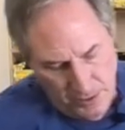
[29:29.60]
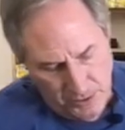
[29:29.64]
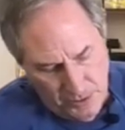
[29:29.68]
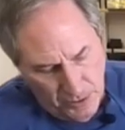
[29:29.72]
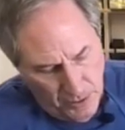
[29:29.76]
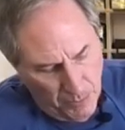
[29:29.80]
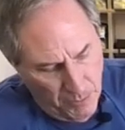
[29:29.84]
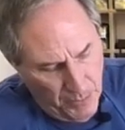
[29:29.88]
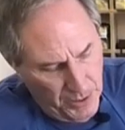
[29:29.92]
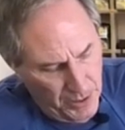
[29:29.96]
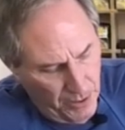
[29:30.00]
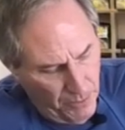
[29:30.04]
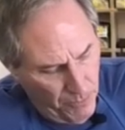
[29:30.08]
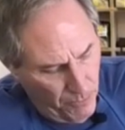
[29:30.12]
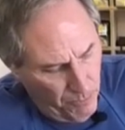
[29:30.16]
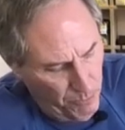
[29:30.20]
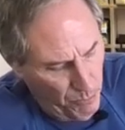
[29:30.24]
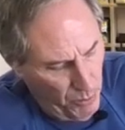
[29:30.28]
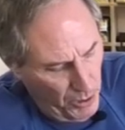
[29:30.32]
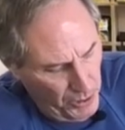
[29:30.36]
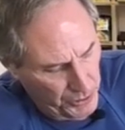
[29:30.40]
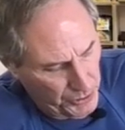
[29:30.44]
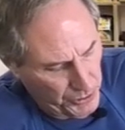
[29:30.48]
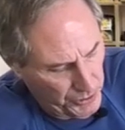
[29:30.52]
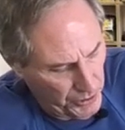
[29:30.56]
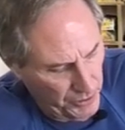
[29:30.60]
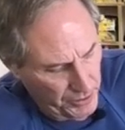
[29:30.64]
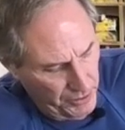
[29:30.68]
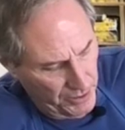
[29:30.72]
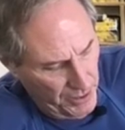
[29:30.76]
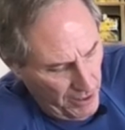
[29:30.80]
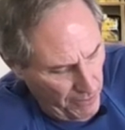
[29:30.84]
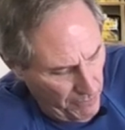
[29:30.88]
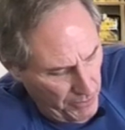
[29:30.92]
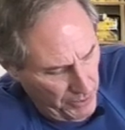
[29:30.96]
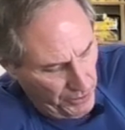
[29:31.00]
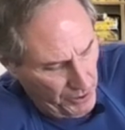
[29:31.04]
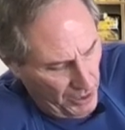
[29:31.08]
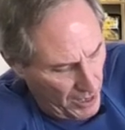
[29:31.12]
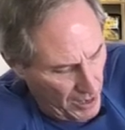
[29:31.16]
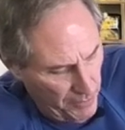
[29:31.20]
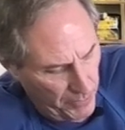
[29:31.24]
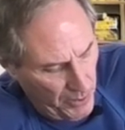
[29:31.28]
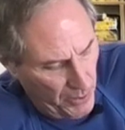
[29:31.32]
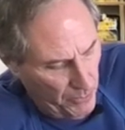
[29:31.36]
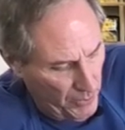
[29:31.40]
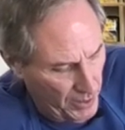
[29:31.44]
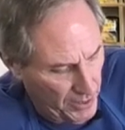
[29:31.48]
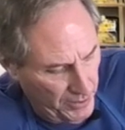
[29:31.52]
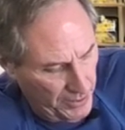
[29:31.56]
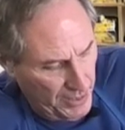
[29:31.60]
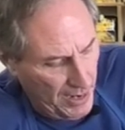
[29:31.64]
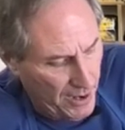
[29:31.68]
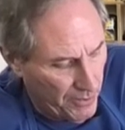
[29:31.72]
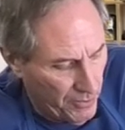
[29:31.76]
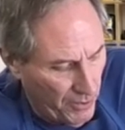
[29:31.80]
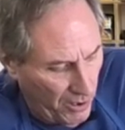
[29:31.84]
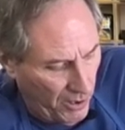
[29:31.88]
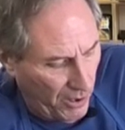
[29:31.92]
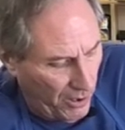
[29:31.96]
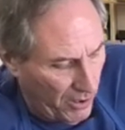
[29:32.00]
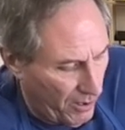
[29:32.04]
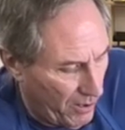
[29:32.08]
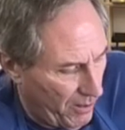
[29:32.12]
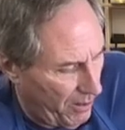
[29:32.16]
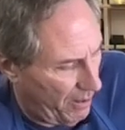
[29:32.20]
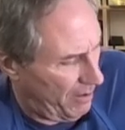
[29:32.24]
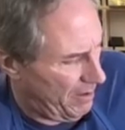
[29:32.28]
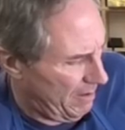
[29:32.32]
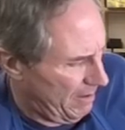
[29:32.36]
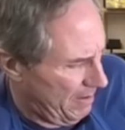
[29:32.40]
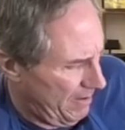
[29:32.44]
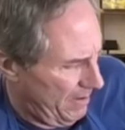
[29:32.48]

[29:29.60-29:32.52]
somebody brushed it every time they went down the hall